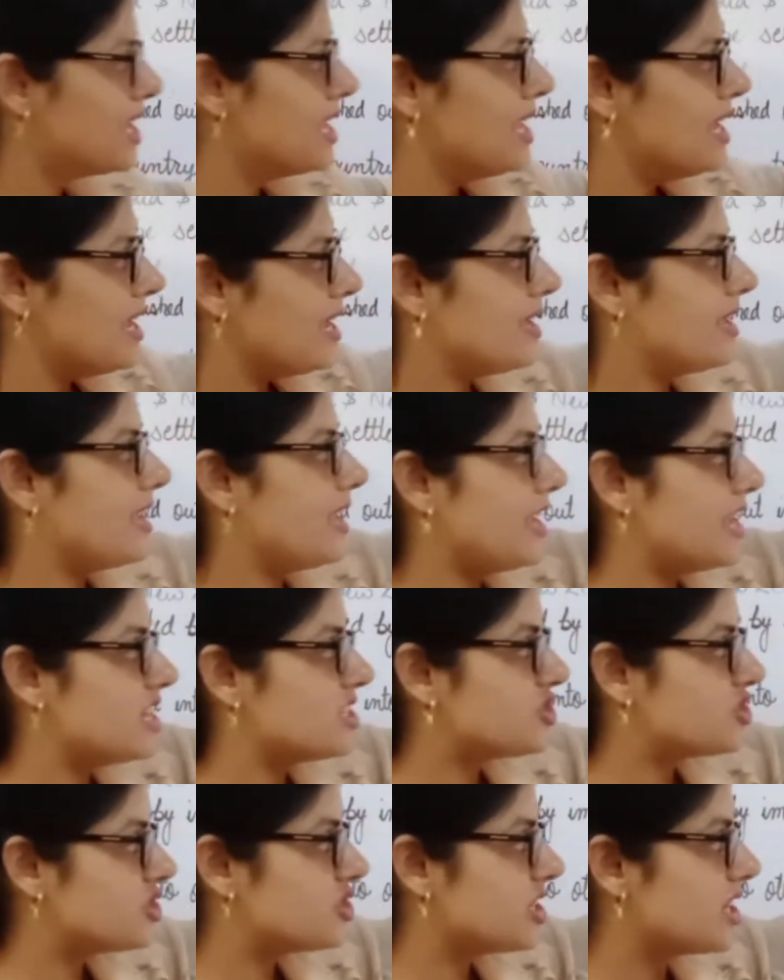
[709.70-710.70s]
in
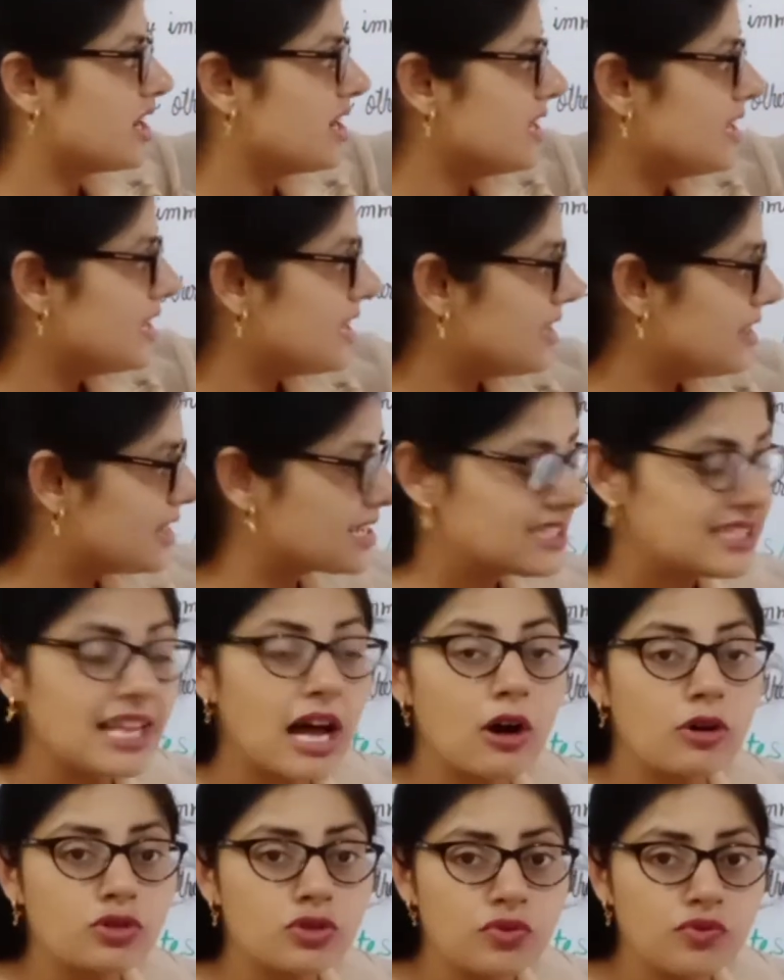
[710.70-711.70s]
Asia, in the
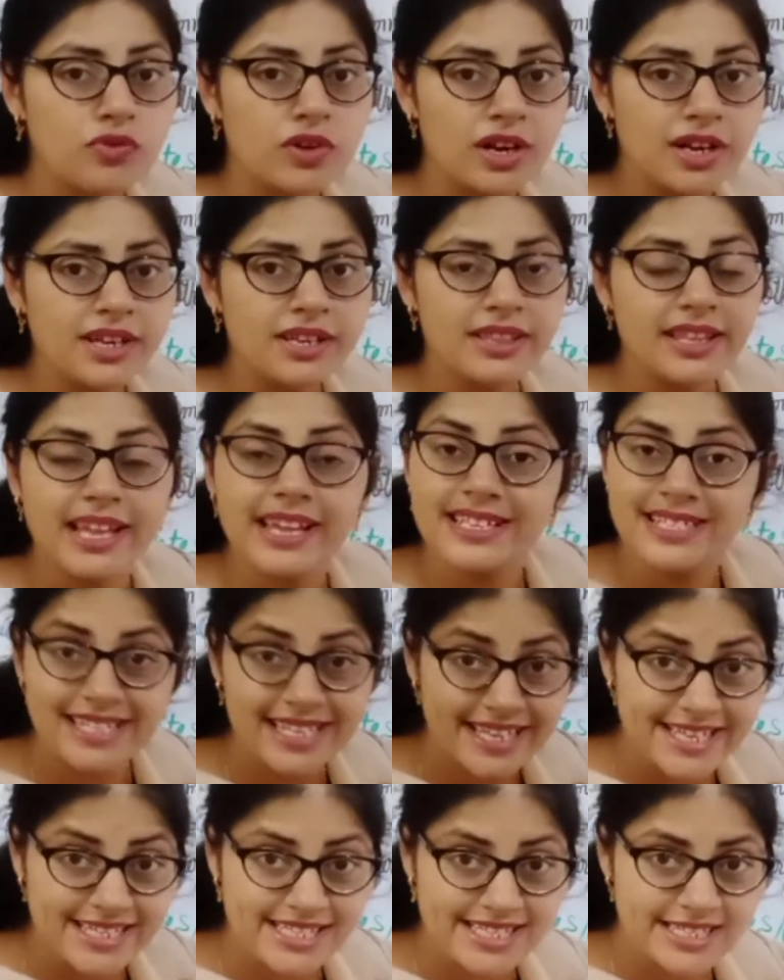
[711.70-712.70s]
southward, there is
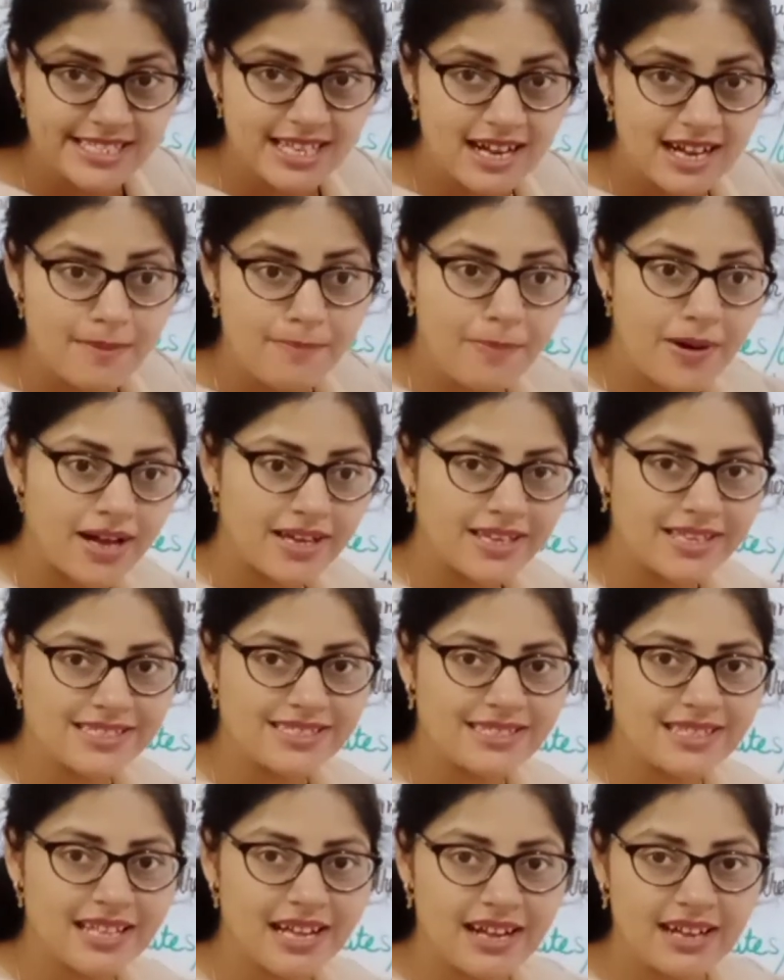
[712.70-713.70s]
India,
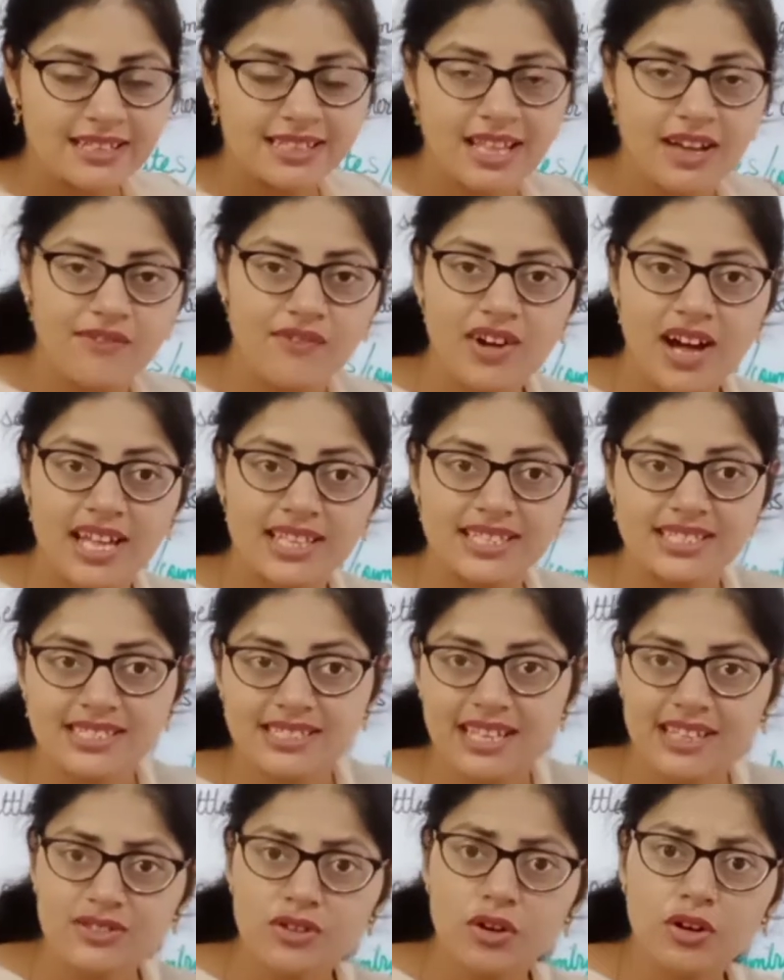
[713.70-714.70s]
Pakistan,
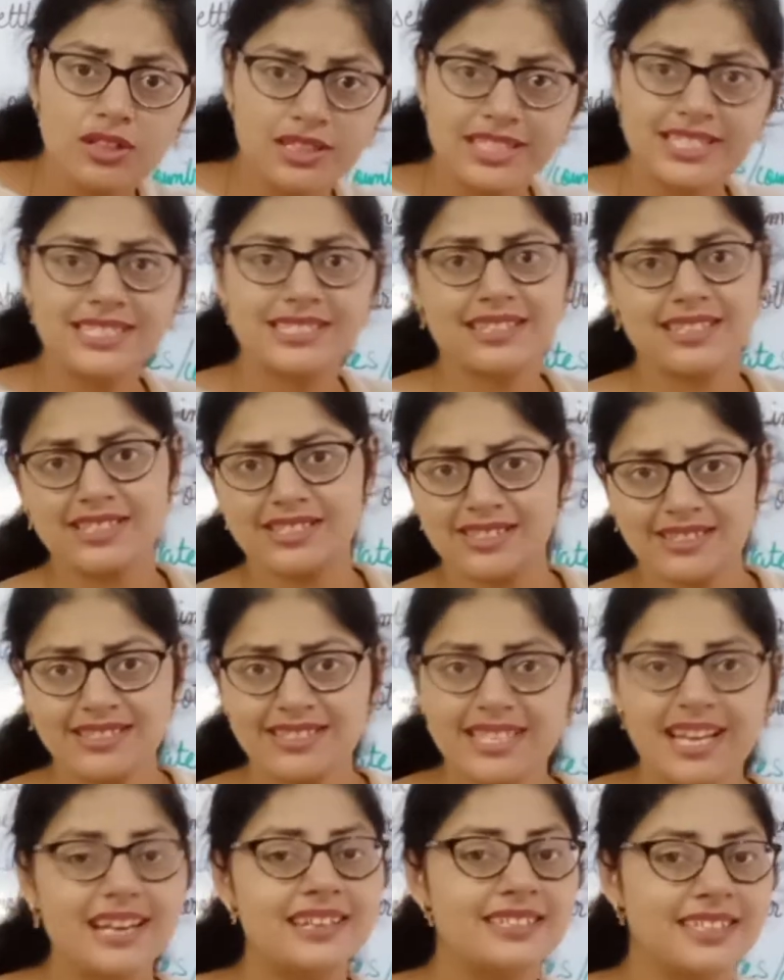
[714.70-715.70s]
Afghanistan, all these
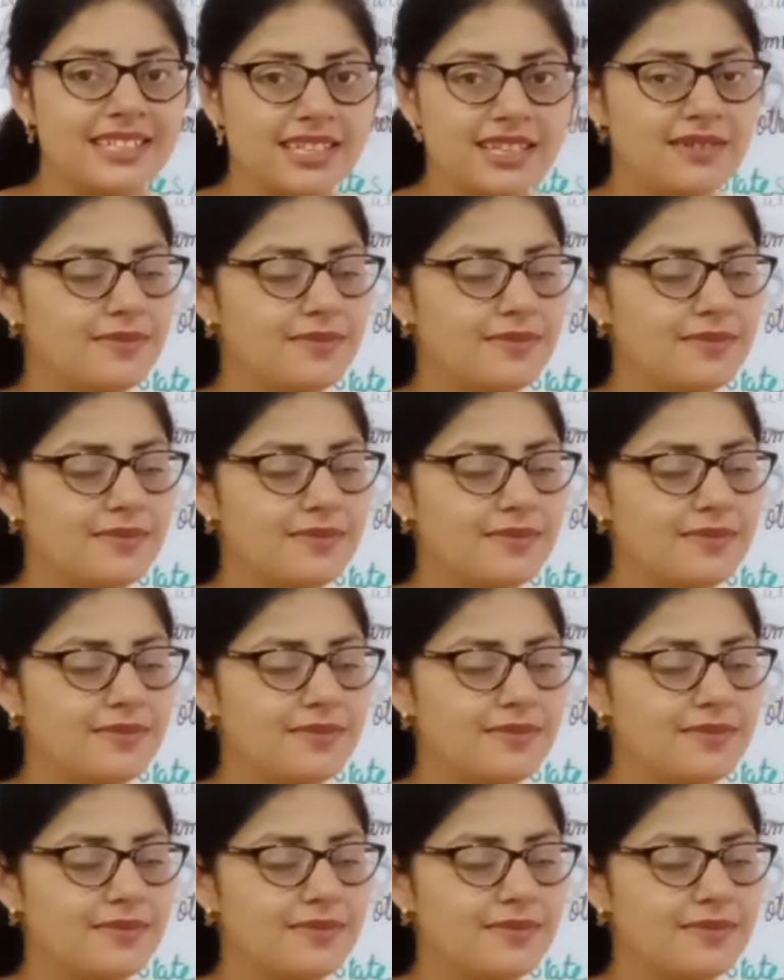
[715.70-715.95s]
regions are there.